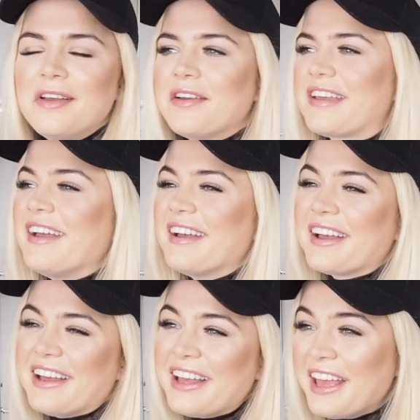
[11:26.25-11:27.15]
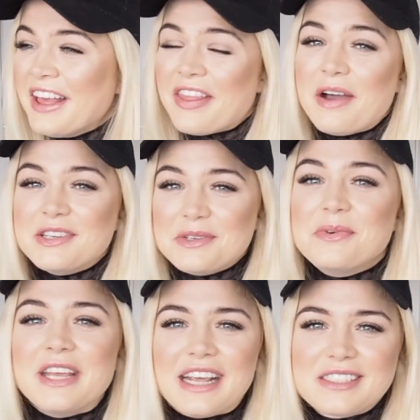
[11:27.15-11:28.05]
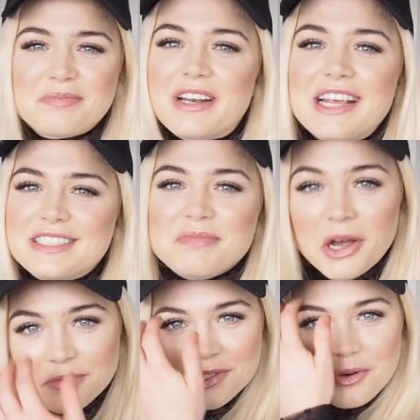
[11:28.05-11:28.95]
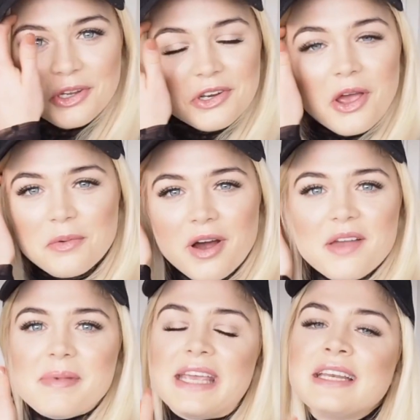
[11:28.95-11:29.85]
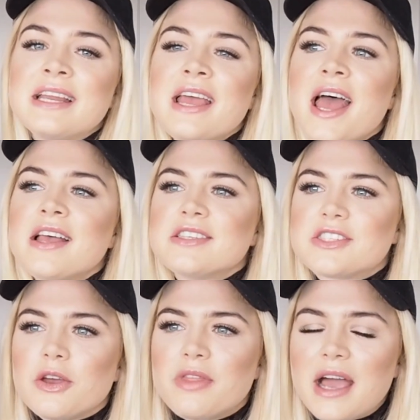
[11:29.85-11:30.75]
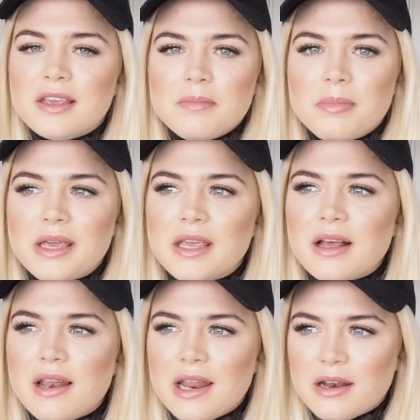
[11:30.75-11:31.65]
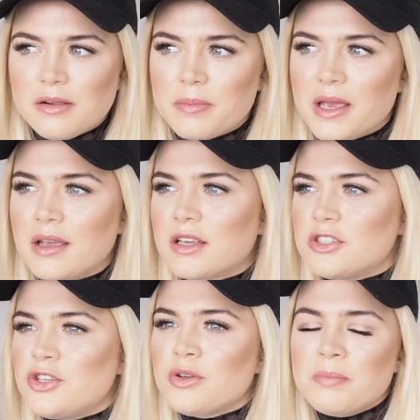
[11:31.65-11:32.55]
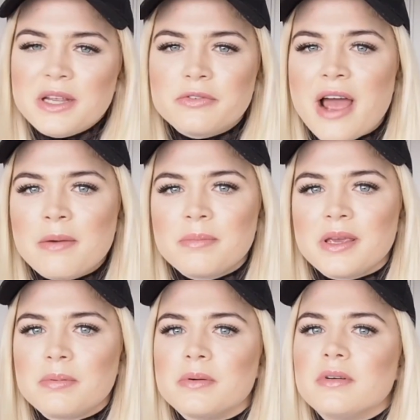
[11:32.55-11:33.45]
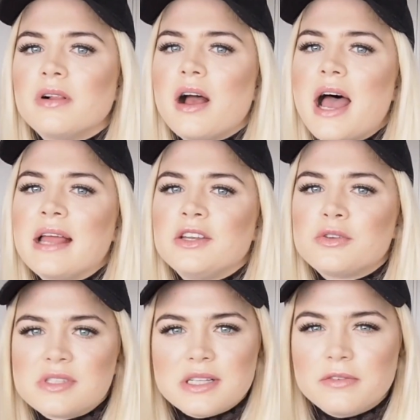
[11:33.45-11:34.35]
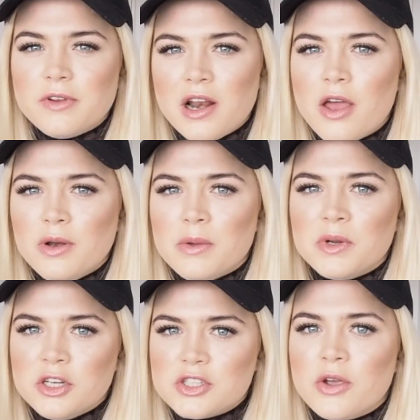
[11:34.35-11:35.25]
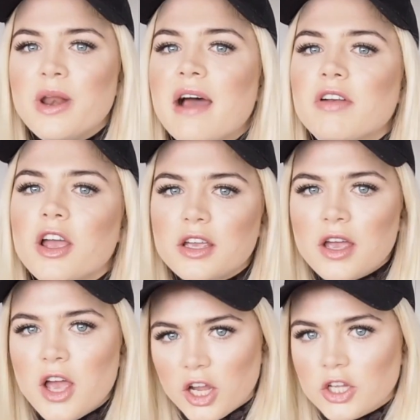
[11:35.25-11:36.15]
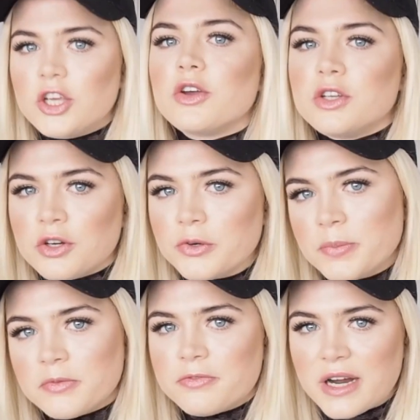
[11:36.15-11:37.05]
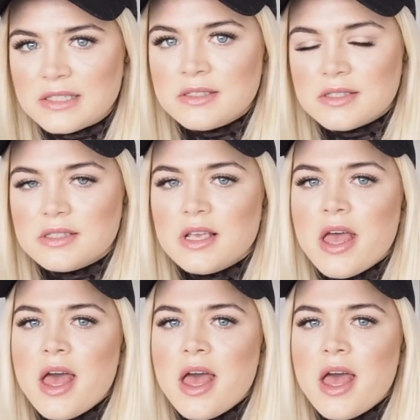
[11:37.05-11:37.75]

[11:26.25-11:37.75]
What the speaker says: That was a weird explanation, but I'm sure you know what I mean. So that can be a little bit, because you can be around people and you can still feel lonely when you don't have like a good group of friends.